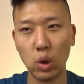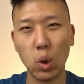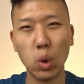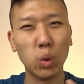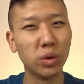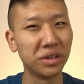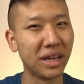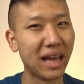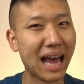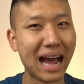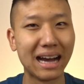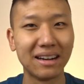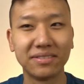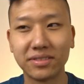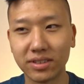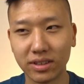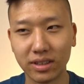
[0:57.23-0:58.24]
only
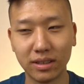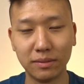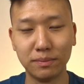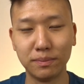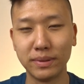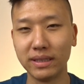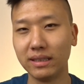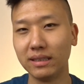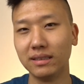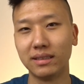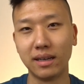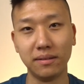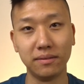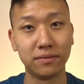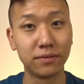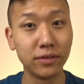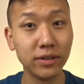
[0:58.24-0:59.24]
after being
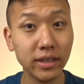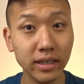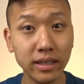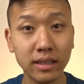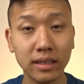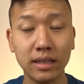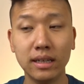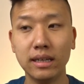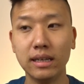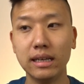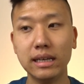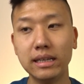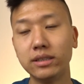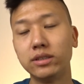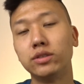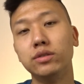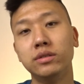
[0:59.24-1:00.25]
debt free,
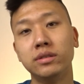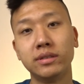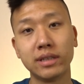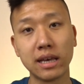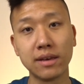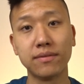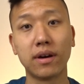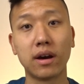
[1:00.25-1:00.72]
is to save